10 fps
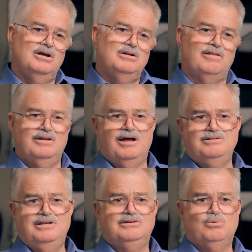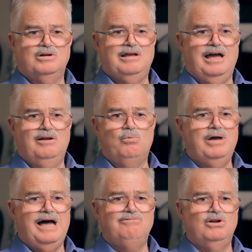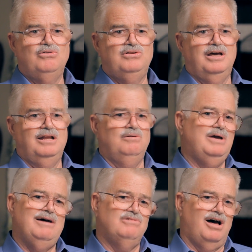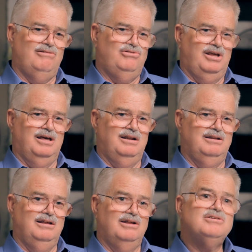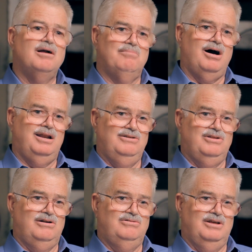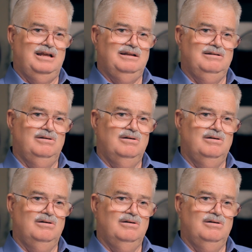Now the Gnostics were saying, we have no sin, we have not sinned, it's our bodies that are sinning.